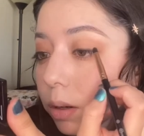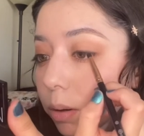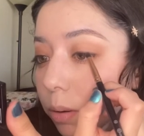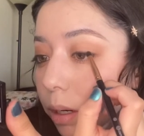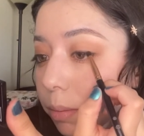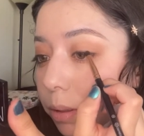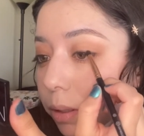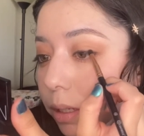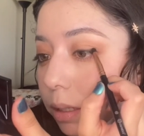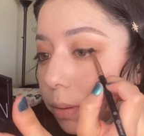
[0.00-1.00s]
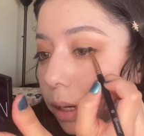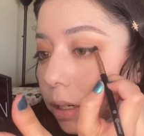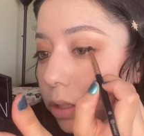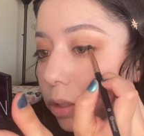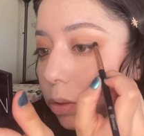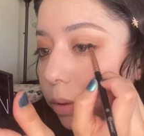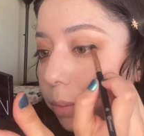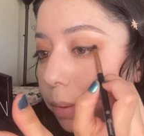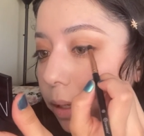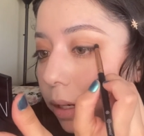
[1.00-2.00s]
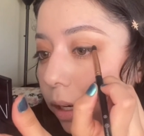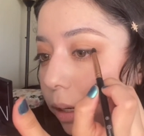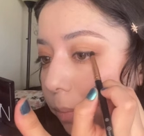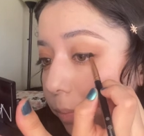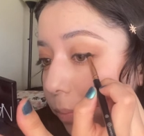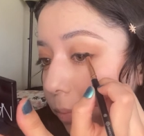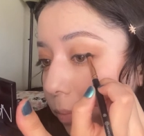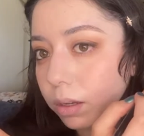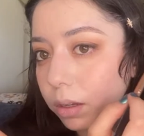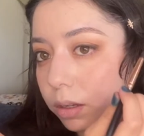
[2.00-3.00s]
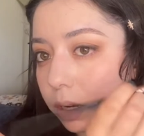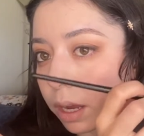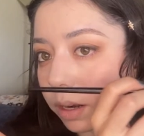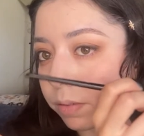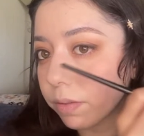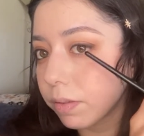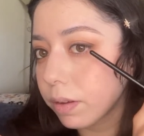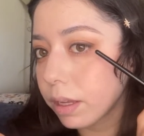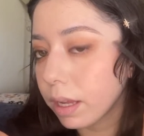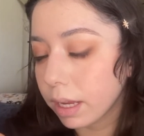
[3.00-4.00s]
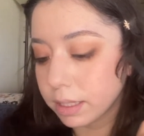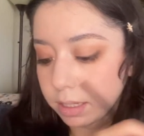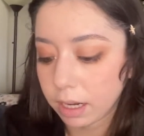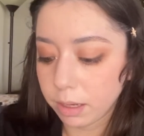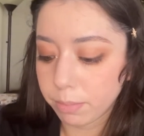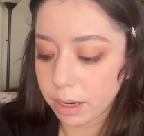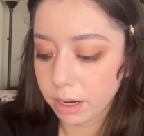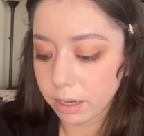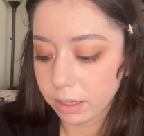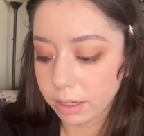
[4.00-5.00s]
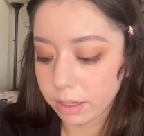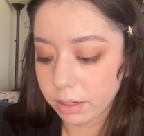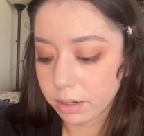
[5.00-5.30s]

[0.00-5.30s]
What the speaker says: What I'm doing is I'm kind of sweeping it up, kind of extending my eye line.